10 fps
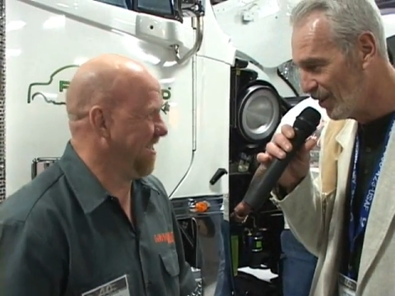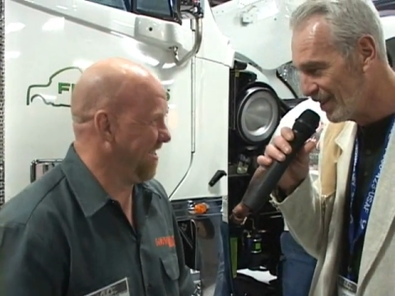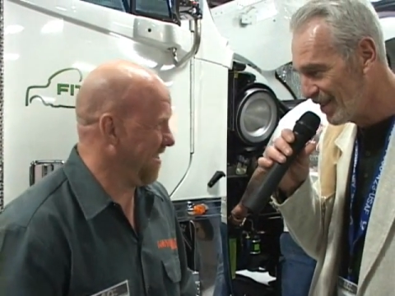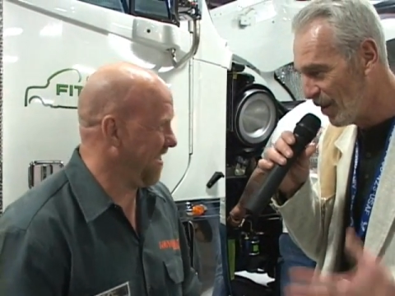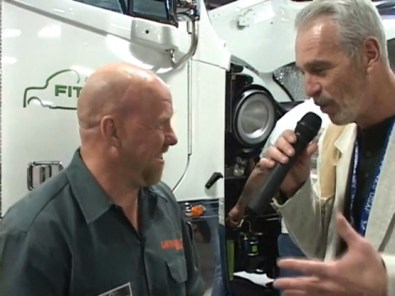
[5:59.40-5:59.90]

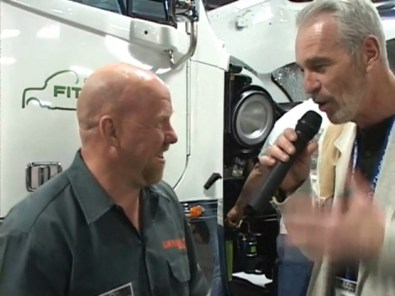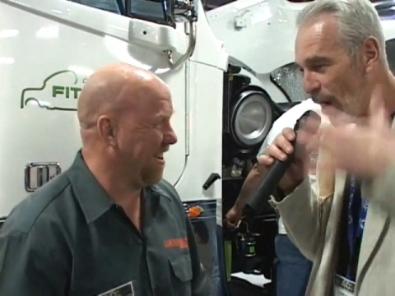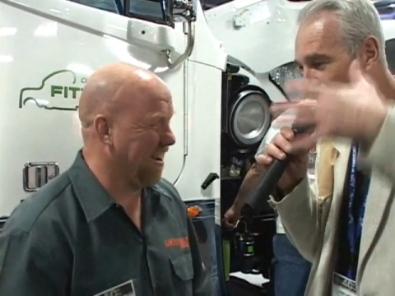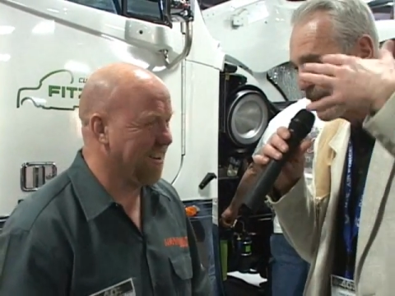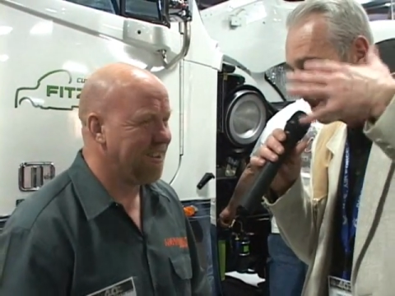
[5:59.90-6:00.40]
Speaker 1: know, that
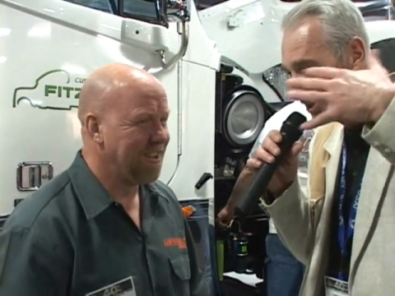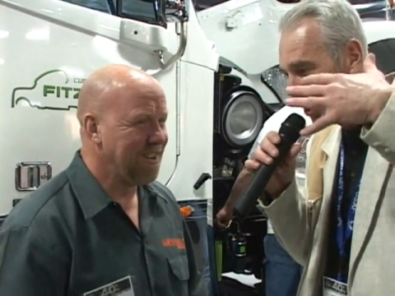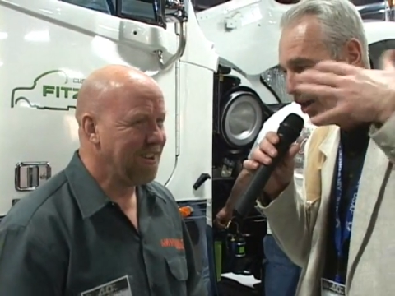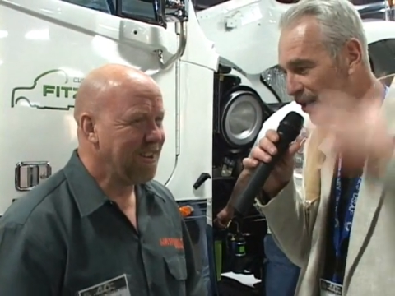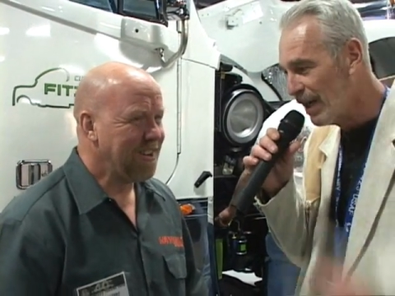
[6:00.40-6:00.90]
you're
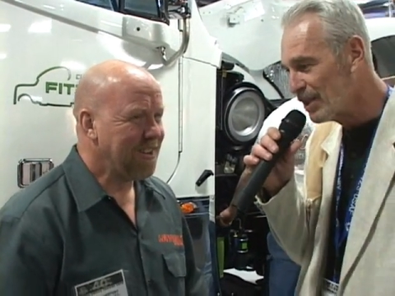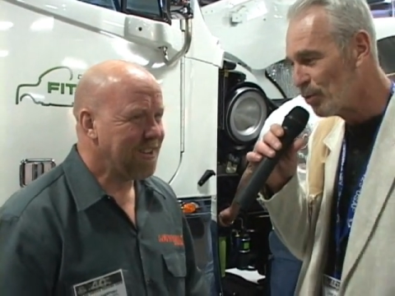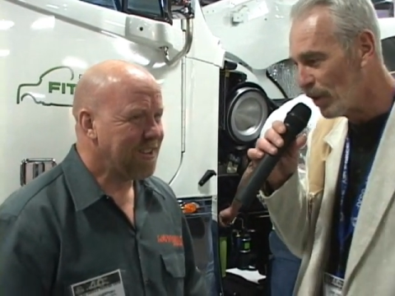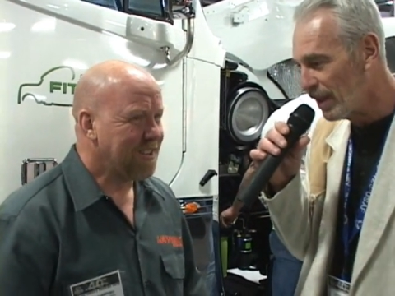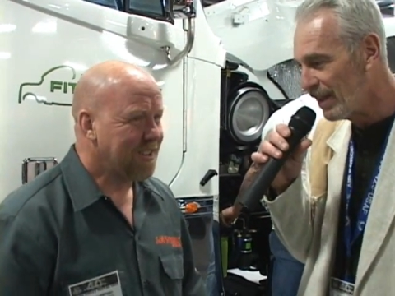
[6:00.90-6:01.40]
actually taller, and I
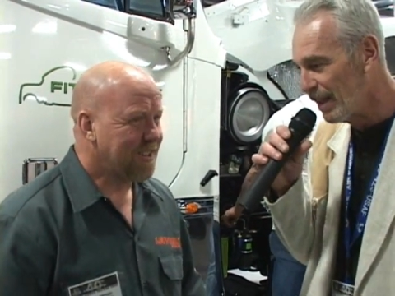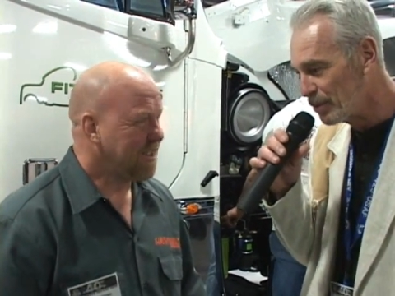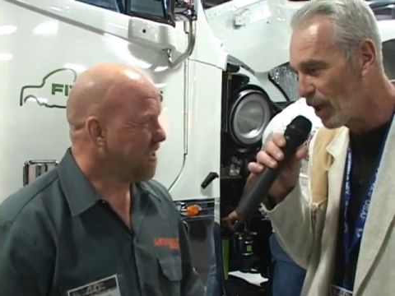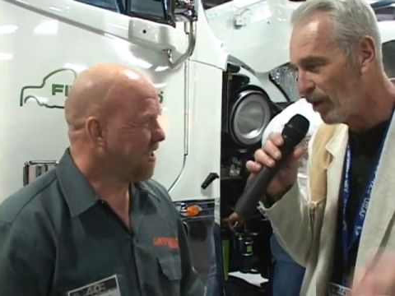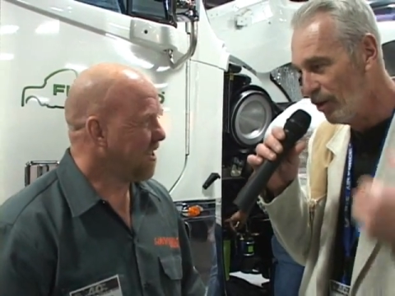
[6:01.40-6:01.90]
just wanted to
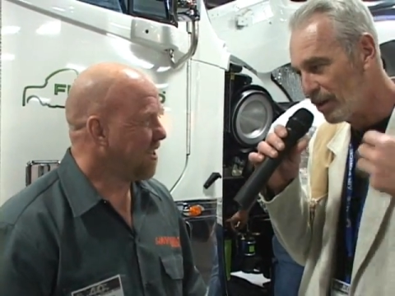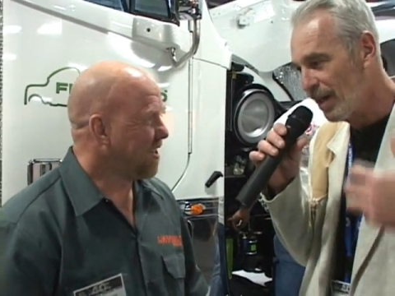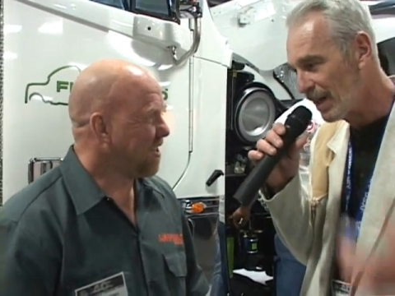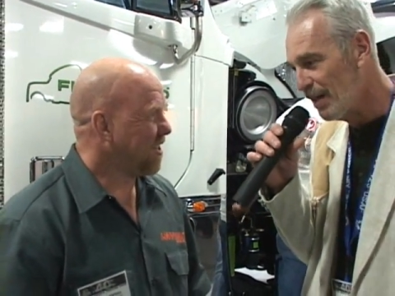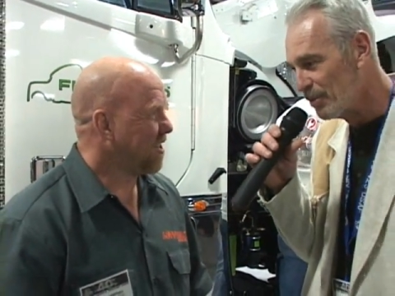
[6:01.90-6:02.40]
get up so I
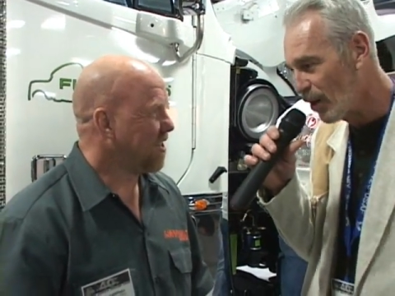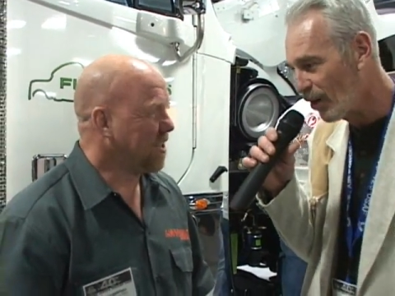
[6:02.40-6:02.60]
look like I'm